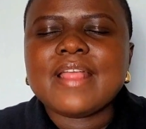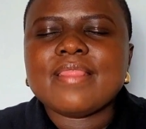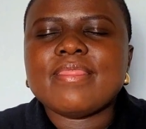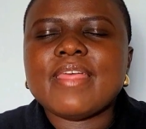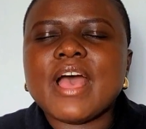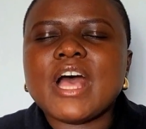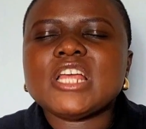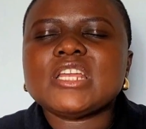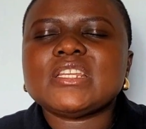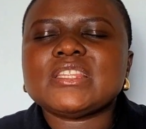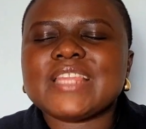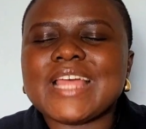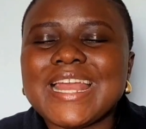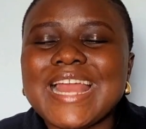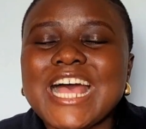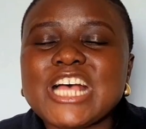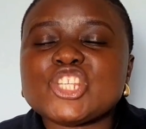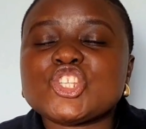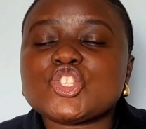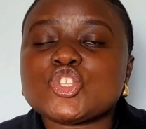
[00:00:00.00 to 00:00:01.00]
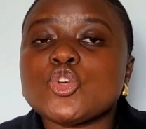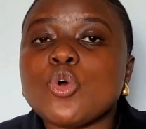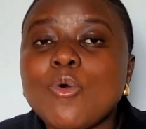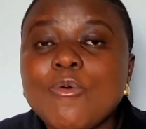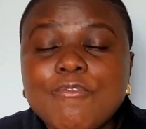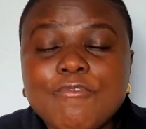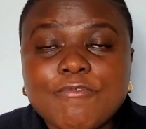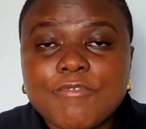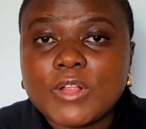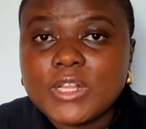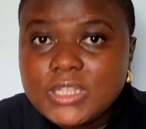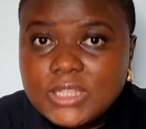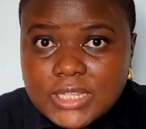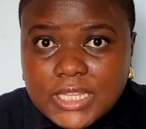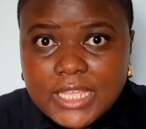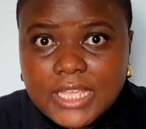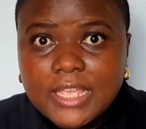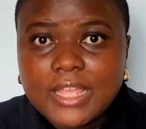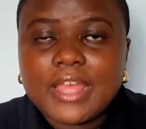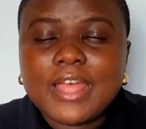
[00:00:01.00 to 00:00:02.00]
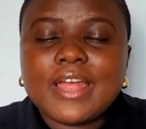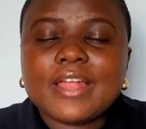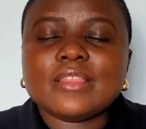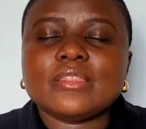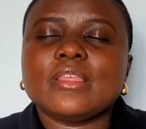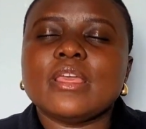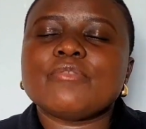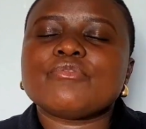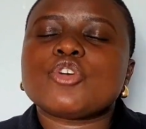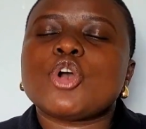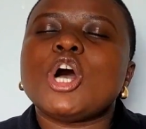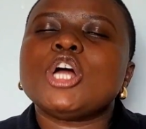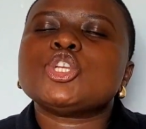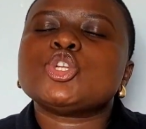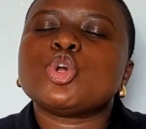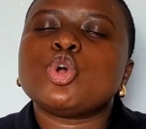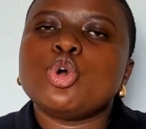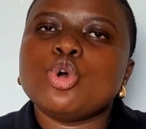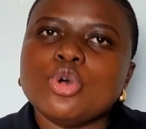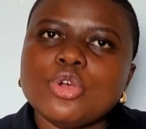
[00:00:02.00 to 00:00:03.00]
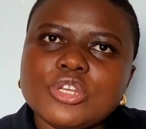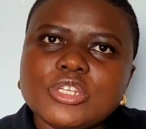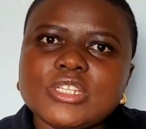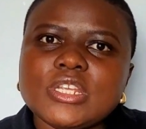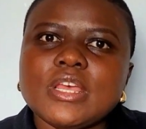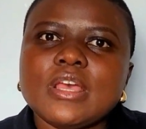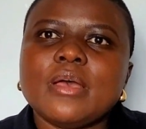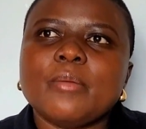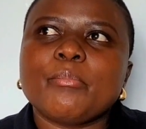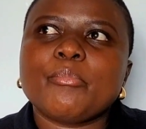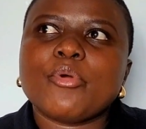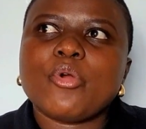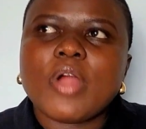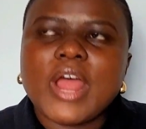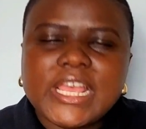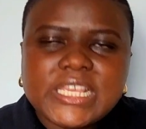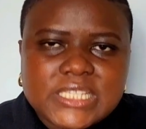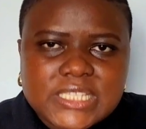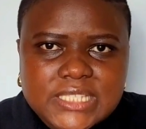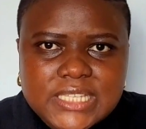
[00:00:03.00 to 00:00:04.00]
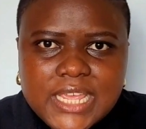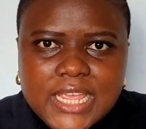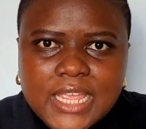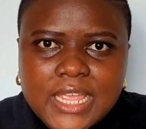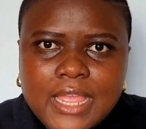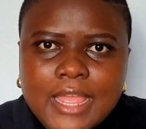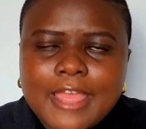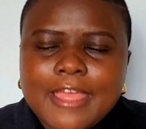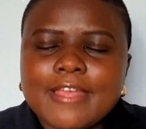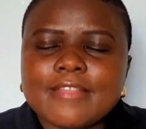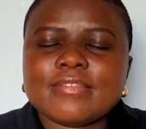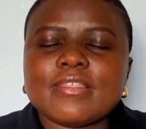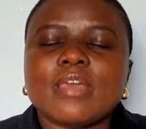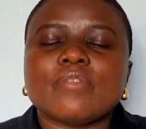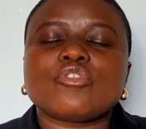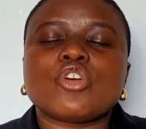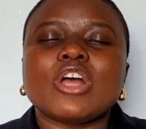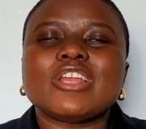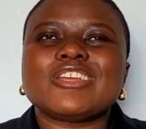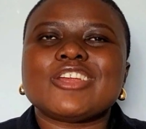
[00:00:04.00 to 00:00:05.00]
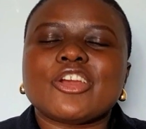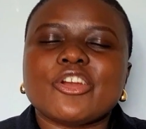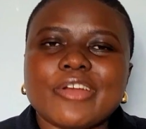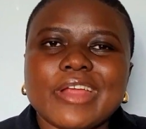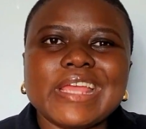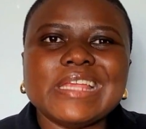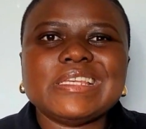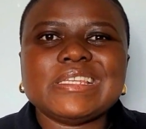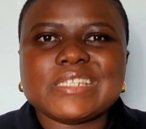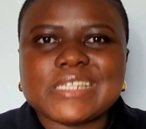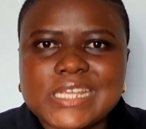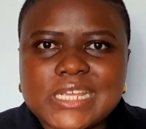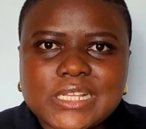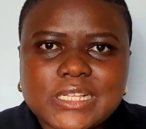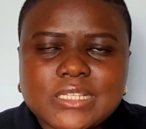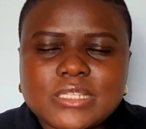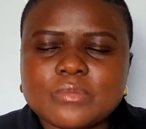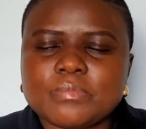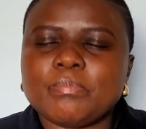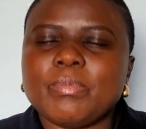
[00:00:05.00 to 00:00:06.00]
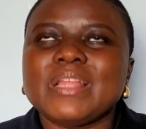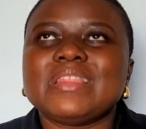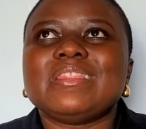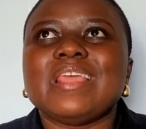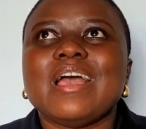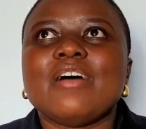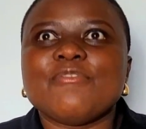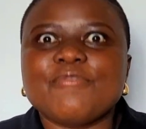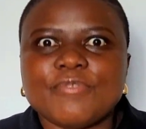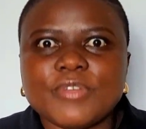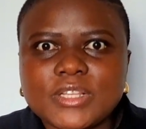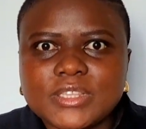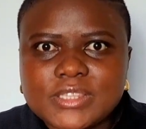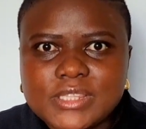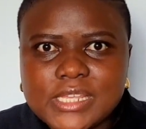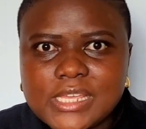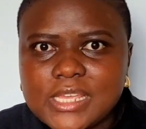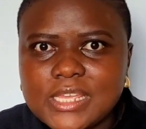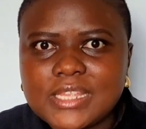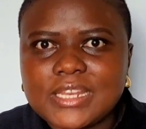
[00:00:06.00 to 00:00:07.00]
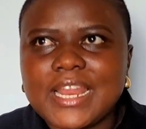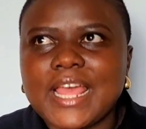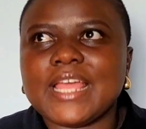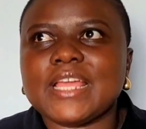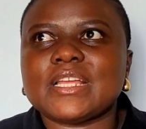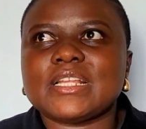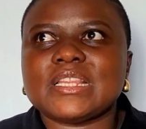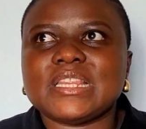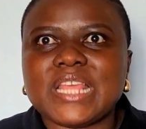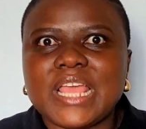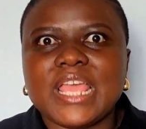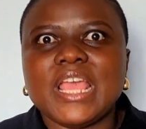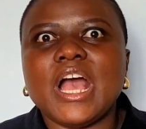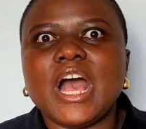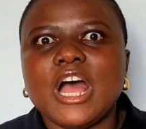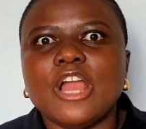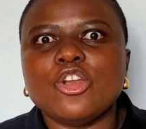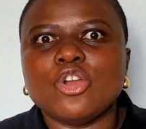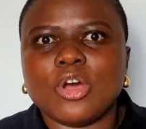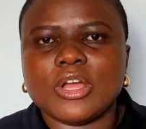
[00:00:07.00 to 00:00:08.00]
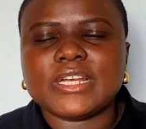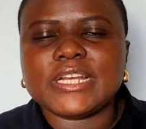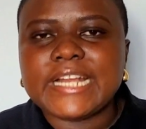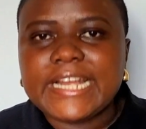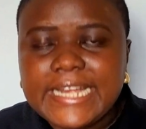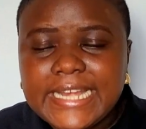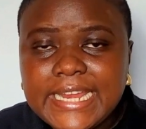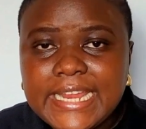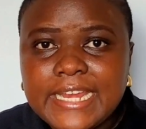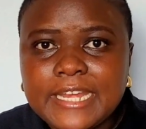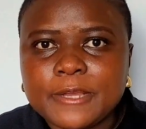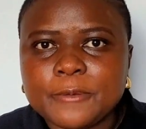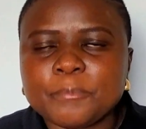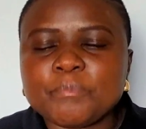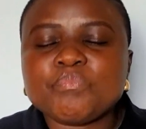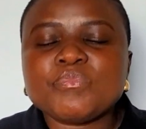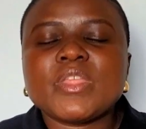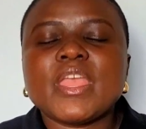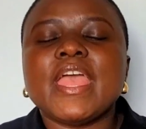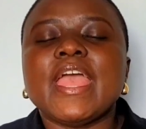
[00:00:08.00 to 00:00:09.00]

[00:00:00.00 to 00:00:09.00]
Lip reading: that are so filthy. They've got good pricing, they've got great deals, but they are filthy. Like, they are not clean.